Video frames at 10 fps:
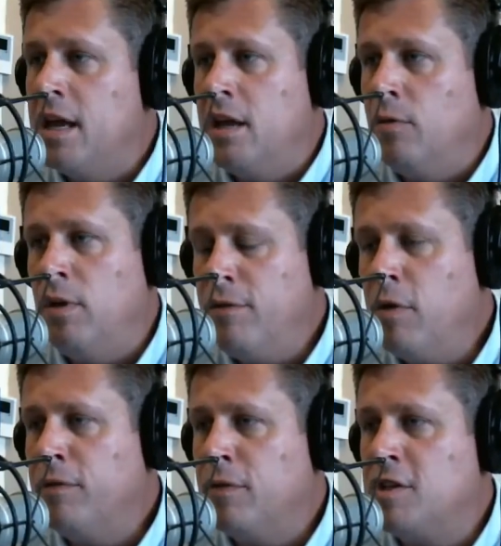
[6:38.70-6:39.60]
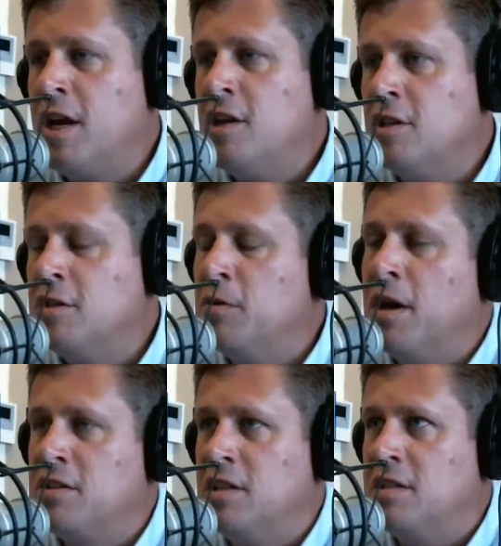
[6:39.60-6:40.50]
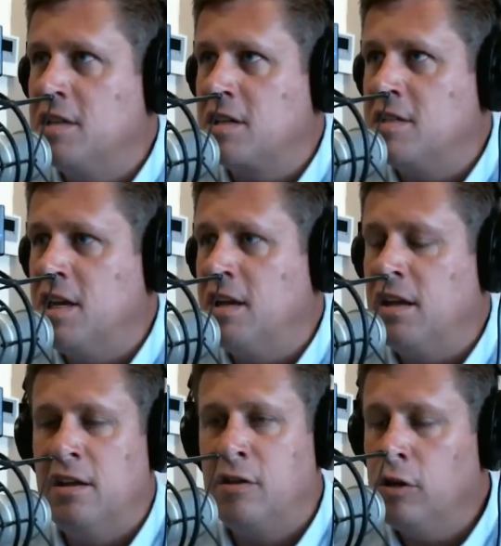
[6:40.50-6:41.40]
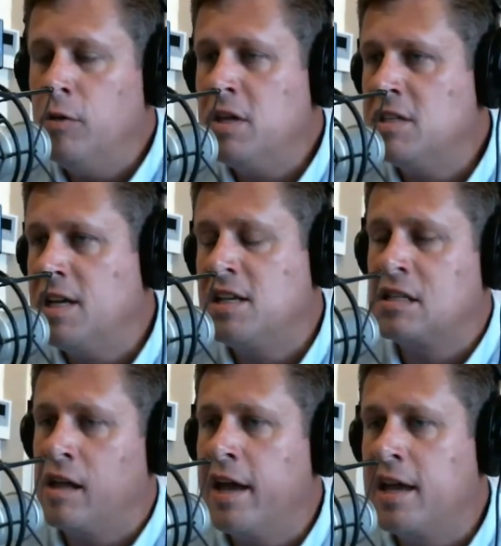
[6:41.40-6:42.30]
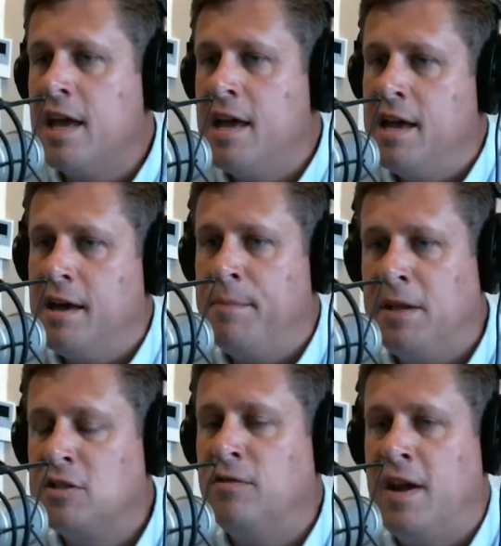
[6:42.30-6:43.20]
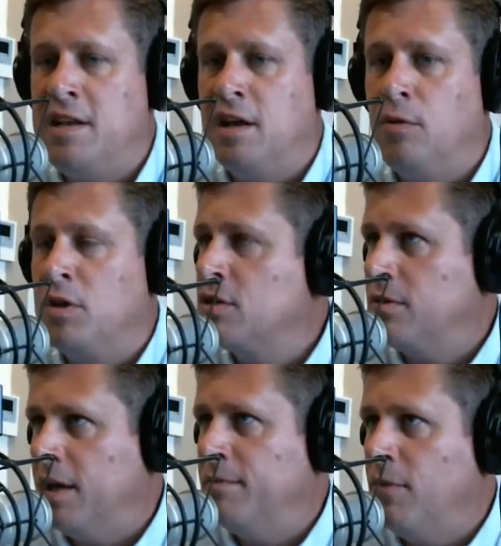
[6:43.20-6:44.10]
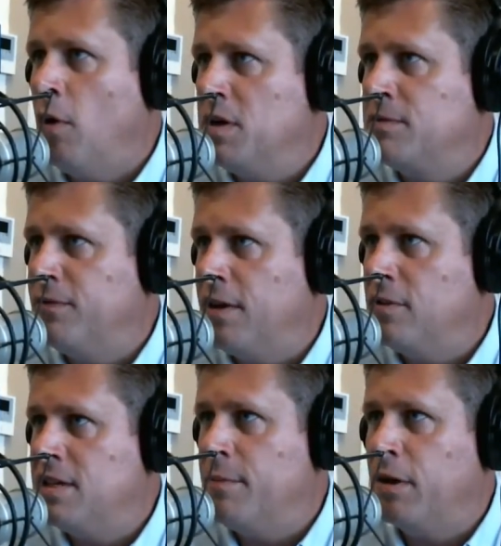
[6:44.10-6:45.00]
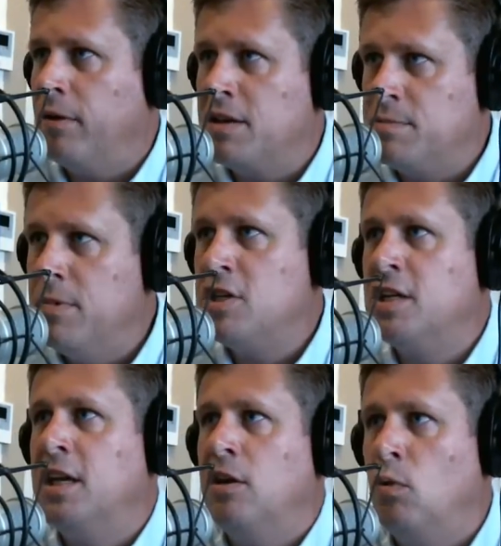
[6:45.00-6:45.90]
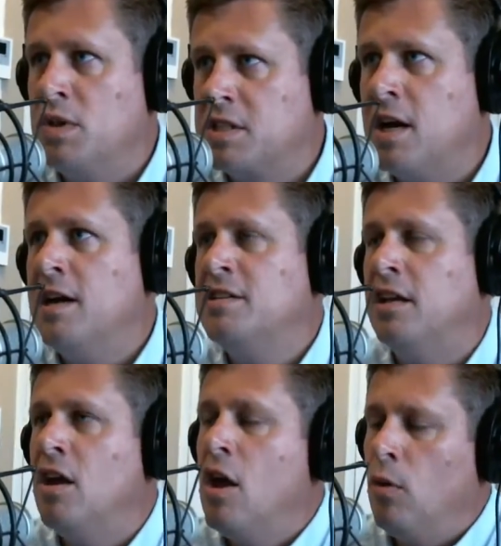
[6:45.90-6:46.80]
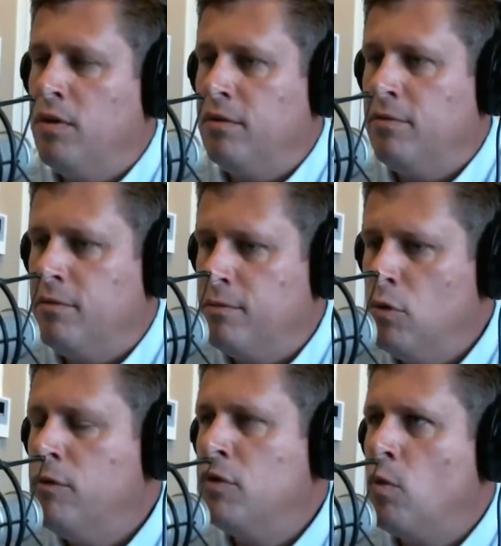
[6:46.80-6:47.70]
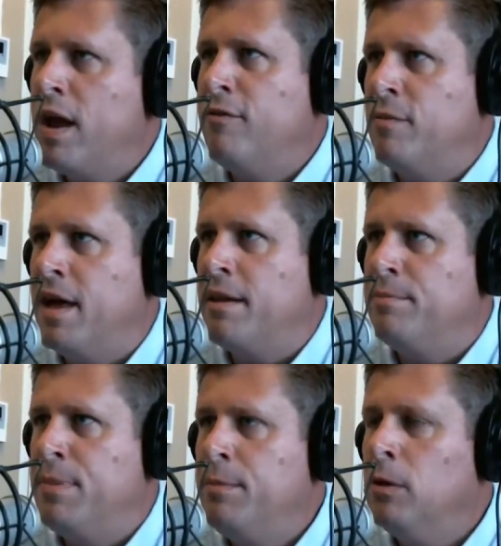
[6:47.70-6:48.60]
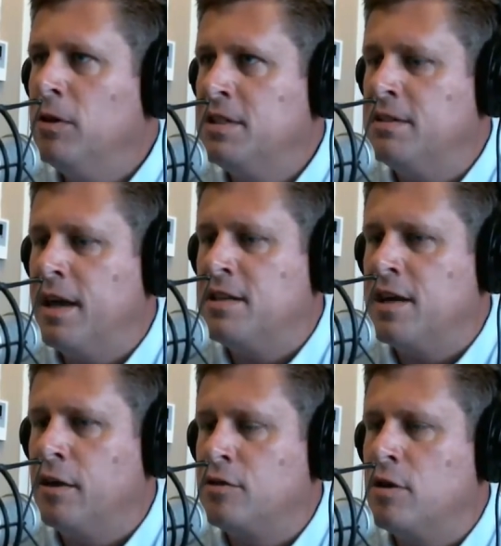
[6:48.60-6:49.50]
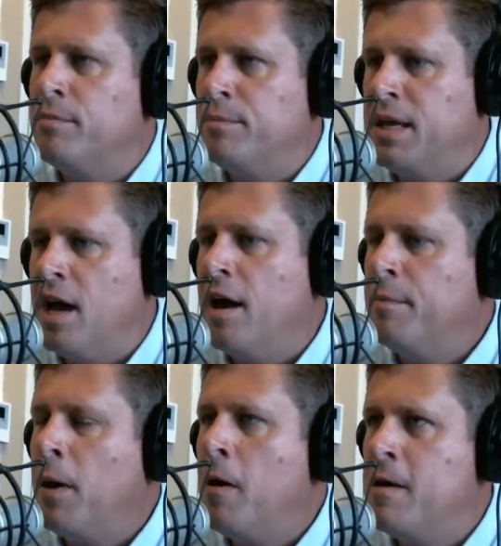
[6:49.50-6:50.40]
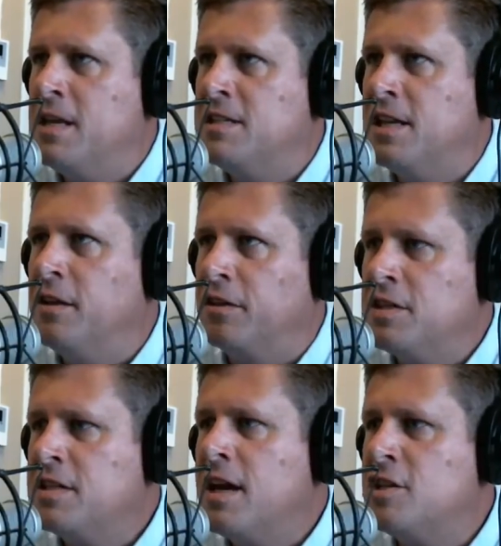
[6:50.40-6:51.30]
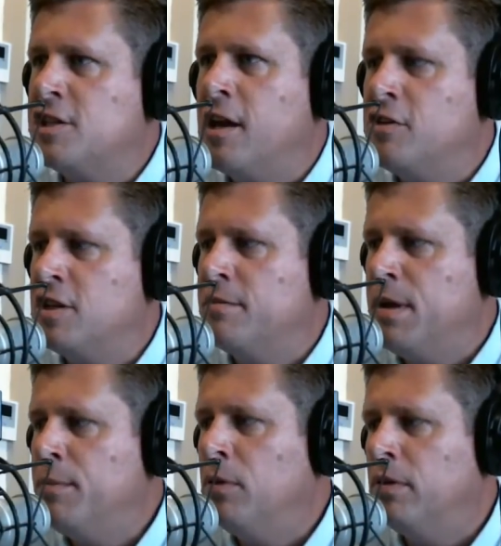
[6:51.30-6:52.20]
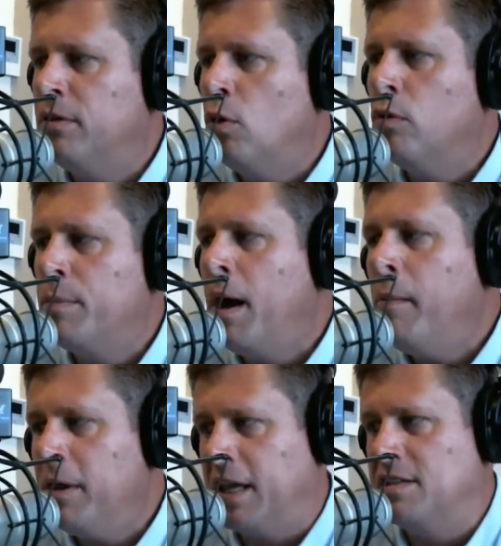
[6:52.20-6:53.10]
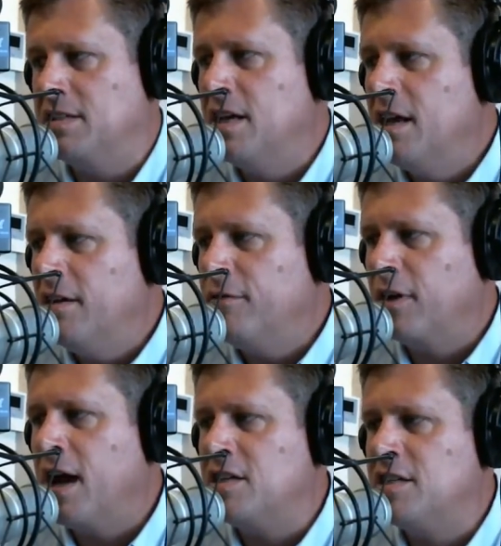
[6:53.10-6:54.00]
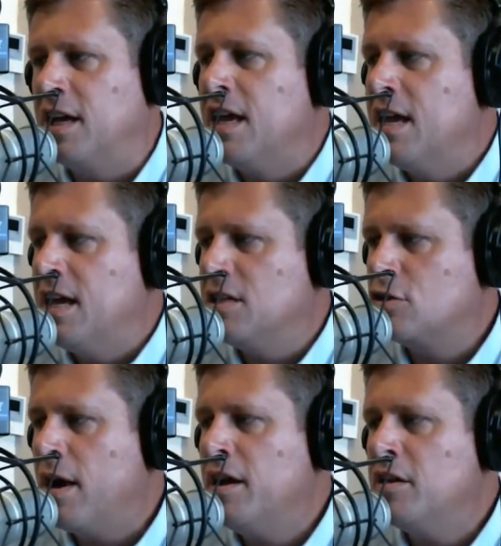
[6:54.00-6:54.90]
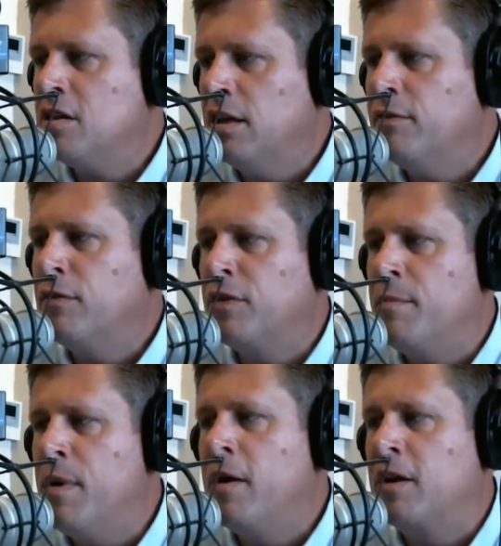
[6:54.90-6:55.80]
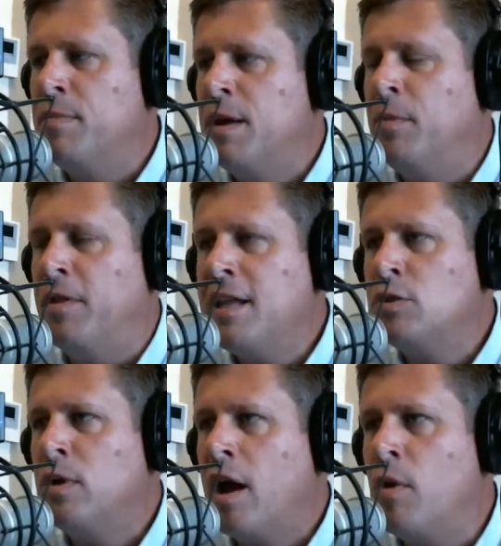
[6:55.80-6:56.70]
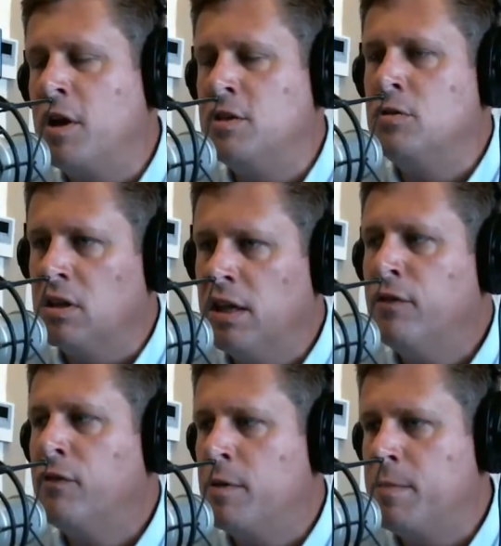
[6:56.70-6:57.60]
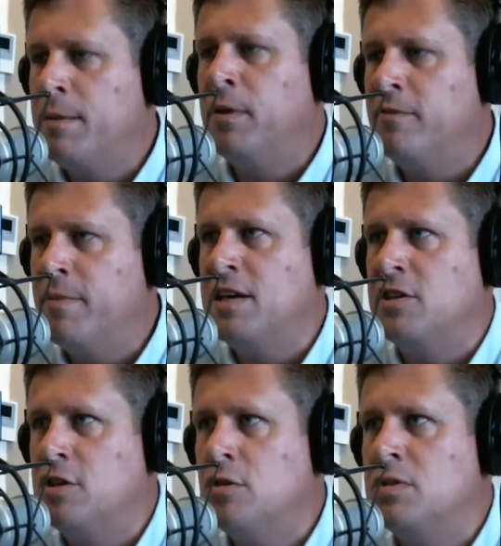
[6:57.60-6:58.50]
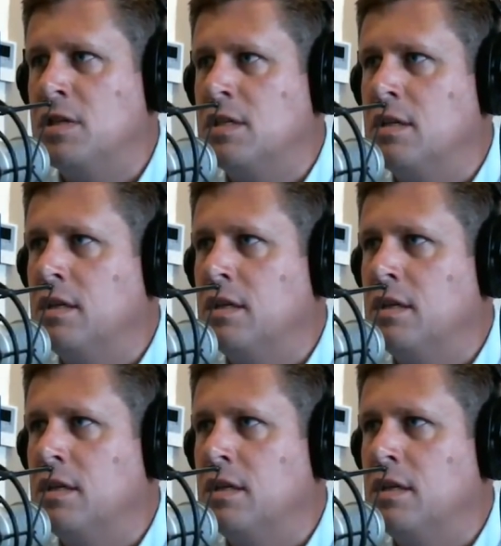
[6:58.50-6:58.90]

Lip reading: We voted for change in 2016, including states like Pennsylvania, which had always favored Democrats, Michigan, Wisconsin. We moved away from that. People looked at Donald Trump beyond party and said, look, this guy's challenging people who are Republicans, for gosh sake. He's trying to deliver for the American people. That's what I want to do, deliver for the people of Massachusetts.